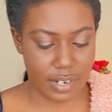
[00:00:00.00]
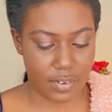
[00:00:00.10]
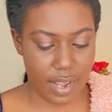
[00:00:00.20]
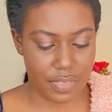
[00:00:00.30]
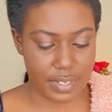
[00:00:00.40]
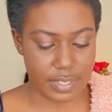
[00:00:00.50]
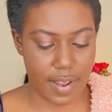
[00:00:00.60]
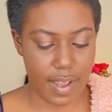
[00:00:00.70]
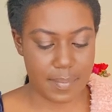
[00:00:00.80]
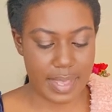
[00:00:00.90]
around this
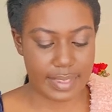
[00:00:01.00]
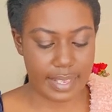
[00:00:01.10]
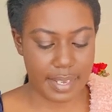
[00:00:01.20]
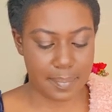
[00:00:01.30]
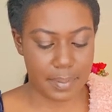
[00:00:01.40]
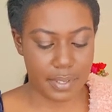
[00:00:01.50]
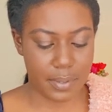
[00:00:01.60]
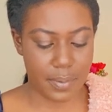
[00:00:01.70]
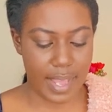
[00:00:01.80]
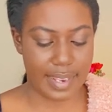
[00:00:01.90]
time, and light
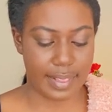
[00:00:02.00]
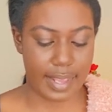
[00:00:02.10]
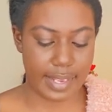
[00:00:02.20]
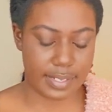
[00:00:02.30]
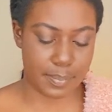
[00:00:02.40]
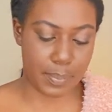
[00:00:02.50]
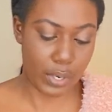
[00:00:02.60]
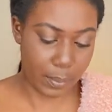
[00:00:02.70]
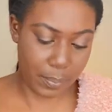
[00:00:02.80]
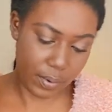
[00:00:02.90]
blue and light
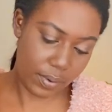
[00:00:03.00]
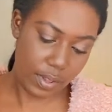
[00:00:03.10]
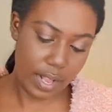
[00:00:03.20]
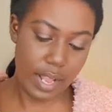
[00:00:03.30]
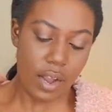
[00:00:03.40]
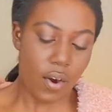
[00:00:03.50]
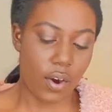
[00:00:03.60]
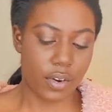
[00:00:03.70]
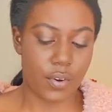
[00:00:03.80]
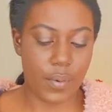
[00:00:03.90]
purple
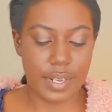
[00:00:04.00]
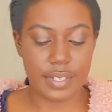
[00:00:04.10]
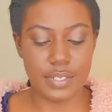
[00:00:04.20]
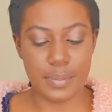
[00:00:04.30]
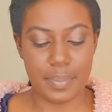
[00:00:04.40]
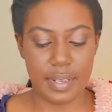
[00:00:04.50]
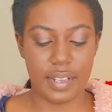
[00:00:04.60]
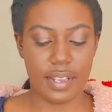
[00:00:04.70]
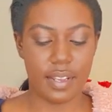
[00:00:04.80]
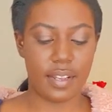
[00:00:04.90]
are going to
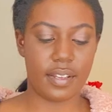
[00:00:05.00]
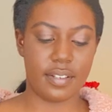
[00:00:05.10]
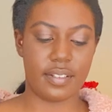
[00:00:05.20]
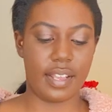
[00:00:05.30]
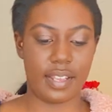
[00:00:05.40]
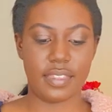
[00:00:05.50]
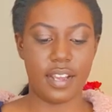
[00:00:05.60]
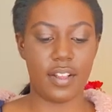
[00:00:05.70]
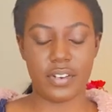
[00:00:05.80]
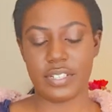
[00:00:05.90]
be like the
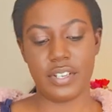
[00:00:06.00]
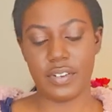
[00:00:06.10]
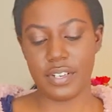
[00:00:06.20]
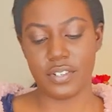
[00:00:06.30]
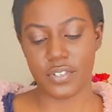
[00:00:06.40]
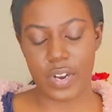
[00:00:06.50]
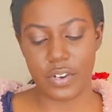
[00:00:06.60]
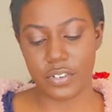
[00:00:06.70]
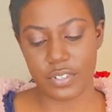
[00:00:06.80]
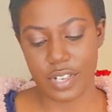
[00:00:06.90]
colors that you need to
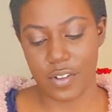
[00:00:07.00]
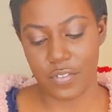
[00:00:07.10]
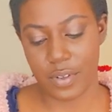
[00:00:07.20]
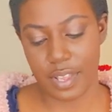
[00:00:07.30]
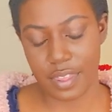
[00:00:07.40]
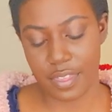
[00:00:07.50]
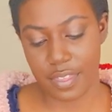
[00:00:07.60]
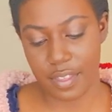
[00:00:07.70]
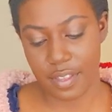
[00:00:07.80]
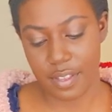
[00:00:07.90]
surround yourself with.
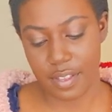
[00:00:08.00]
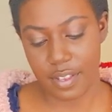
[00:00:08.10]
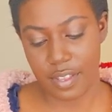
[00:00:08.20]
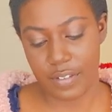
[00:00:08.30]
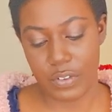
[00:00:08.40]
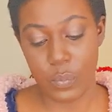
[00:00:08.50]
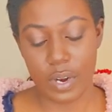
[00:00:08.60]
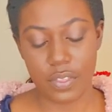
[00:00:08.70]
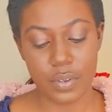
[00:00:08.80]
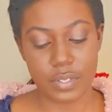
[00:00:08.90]
If you
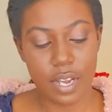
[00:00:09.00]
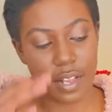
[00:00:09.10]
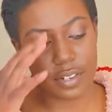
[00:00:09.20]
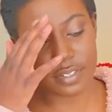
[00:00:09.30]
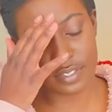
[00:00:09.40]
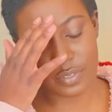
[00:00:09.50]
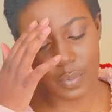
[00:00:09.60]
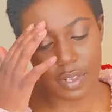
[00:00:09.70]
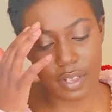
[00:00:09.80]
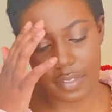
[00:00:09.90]
wear those colors as
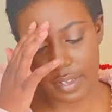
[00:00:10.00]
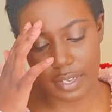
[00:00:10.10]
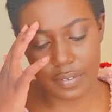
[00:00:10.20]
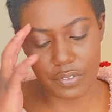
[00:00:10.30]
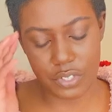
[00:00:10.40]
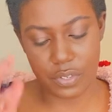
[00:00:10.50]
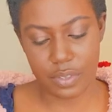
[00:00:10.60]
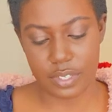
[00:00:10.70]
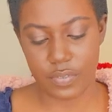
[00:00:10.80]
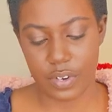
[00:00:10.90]
well, that gives you
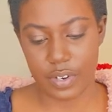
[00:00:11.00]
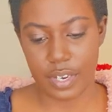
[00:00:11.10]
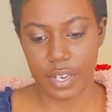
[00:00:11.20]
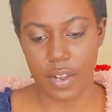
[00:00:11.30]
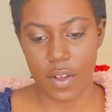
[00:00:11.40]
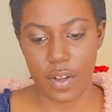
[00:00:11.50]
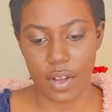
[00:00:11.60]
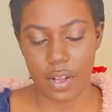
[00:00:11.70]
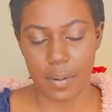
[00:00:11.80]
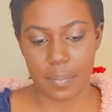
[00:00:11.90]
this very
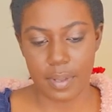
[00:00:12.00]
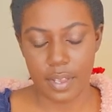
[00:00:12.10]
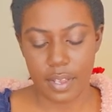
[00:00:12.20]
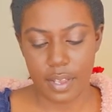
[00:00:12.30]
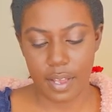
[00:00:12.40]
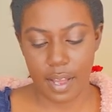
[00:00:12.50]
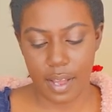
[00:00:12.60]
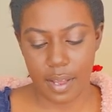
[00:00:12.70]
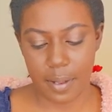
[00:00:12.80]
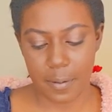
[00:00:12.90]
calm
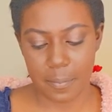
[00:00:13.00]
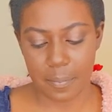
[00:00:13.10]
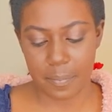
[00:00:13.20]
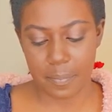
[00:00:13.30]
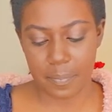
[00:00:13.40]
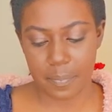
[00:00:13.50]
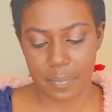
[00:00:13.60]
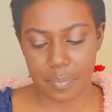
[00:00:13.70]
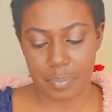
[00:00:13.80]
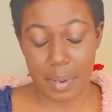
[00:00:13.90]

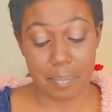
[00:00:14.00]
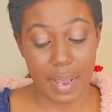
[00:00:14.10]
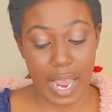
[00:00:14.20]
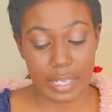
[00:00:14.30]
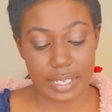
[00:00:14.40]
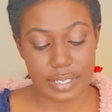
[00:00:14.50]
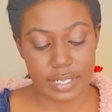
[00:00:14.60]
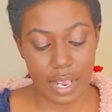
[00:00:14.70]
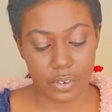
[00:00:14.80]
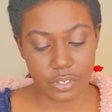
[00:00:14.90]
and balanced
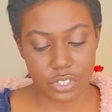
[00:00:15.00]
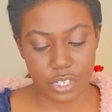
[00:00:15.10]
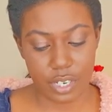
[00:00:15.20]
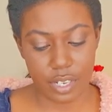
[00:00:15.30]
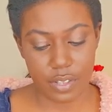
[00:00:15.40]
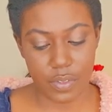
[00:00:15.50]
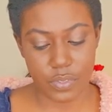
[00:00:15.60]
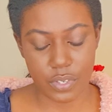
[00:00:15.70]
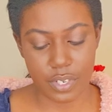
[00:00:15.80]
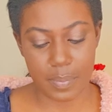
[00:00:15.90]
energy.
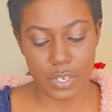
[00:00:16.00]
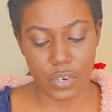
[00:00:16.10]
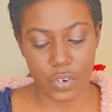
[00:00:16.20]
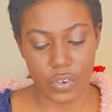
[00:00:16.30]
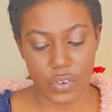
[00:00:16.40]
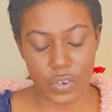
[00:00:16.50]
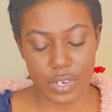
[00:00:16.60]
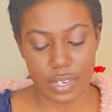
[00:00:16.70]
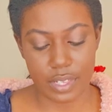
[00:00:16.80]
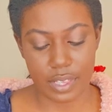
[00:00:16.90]
Those are going to be your
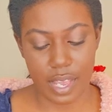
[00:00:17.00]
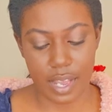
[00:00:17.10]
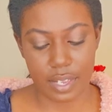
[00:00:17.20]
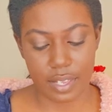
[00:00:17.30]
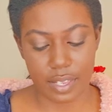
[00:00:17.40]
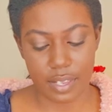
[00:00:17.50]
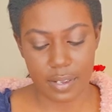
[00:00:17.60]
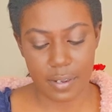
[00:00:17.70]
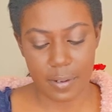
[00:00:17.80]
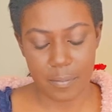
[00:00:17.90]
good luck.
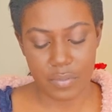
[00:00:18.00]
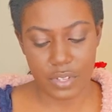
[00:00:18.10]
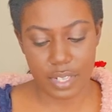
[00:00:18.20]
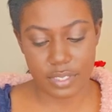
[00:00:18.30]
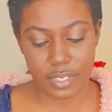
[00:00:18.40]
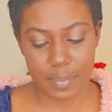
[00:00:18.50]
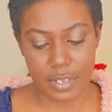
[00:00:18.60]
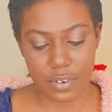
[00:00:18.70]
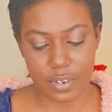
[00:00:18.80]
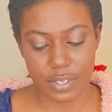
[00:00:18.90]
That's going to be
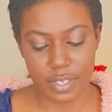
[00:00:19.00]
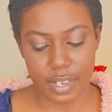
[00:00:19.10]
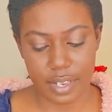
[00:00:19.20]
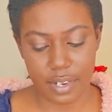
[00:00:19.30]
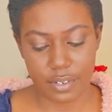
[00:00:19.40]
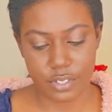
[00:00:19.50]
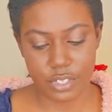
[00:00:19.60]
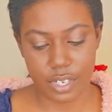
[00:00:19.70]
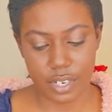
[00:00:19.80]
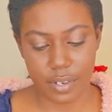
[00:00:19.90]
your good luck
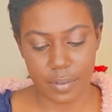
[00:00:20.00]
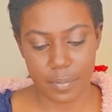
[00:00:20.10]
energy.